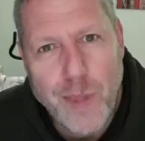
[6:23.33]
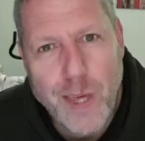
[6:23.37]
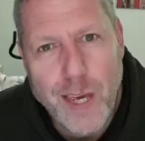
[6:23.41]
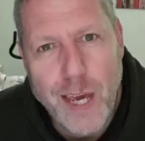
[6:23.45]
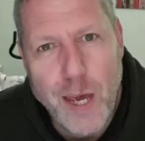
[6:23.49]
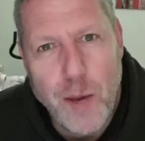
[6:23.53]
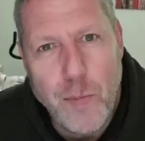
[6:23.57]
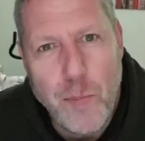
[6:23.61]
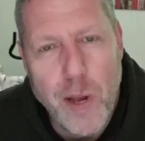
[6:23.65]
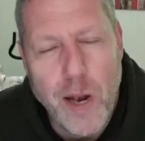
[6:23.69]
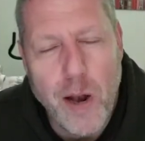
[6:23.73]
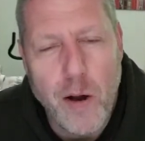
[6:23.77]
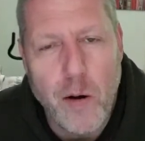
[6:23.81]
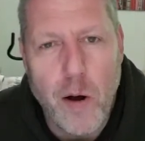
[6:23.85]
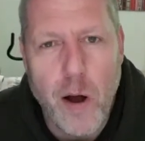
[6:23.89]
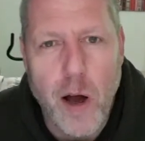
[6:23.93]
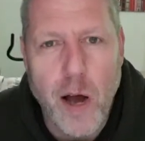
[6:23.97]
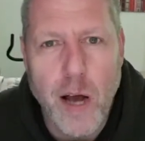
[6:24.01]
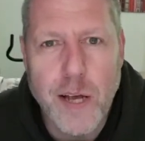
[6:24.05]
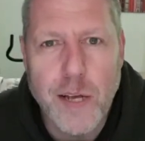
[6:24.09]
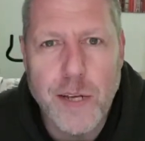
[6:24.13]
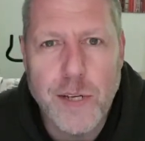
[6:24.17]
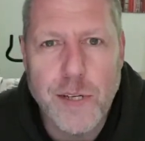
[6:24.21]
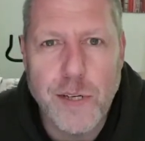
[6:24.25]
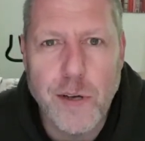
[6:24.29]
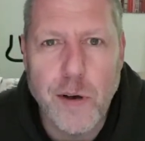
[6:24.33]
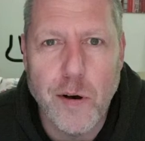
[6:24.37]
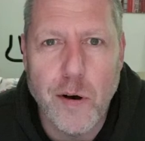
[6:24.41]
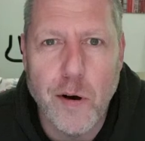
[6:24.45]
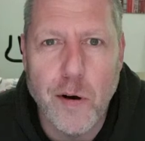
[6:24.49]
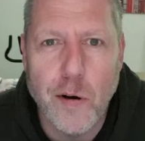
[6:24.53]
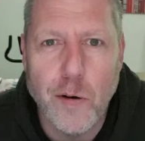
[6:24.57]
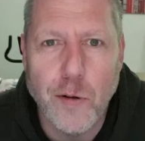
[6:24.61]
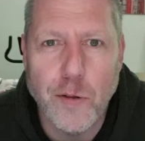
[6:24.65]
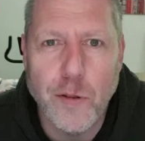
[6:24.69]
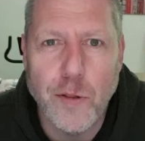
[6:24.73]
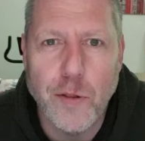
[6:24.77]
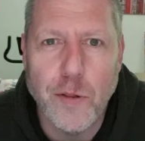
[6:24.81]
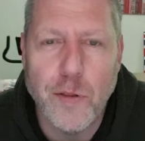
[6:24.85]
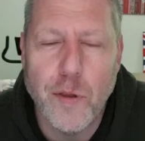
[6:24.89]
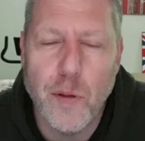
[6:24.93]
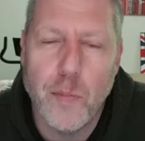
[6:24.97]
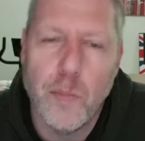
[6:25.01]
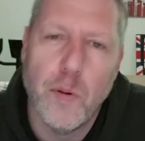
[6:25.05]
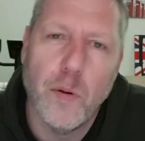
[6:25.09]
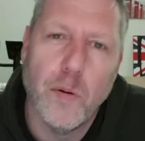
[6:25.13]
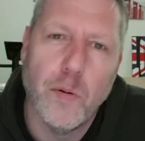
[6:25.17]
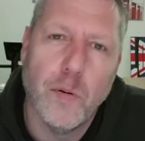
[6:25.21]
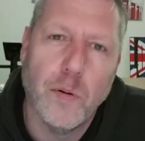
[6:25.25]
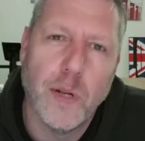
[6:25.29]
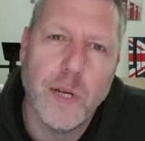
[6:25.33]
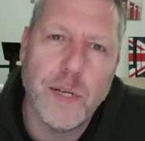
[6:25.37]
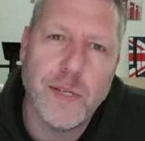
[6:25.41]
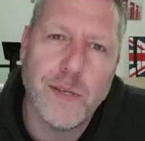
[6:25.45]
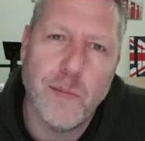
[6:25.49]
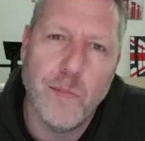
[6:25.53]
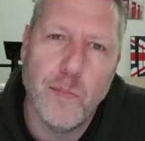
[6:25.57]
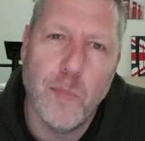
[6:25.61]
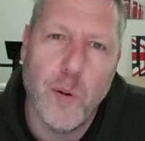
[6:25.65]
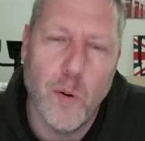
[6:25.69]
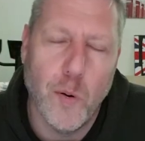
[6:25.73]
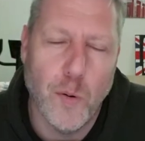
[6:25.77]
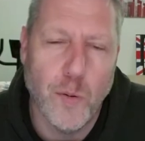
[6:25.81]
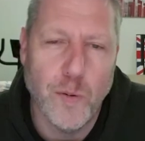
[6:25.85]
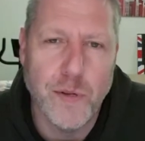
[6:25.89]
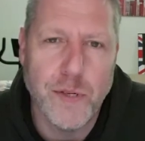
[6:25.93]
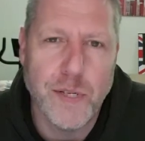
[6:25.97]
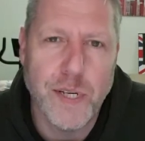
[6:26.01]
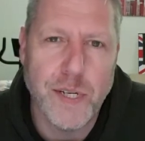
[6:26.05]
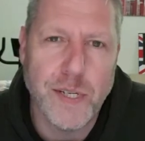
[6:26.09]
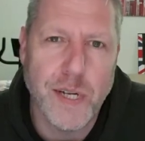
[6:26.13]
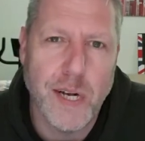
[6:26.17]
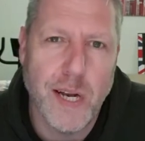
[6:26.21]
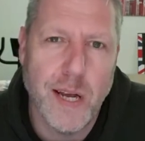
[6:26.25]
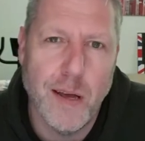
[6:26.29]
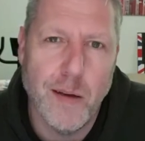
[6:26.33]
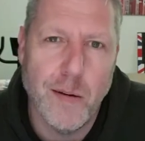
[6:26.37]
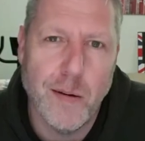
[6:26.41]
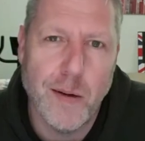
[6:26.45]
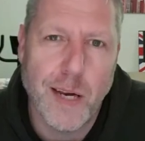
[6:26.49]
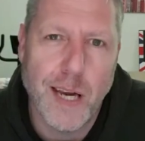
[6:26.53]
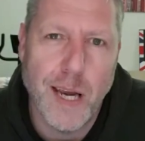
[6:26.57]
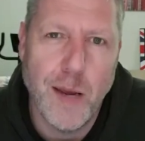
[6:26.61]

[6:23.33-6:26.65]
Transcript: Keeping our eyes on the ball is important, isn't it?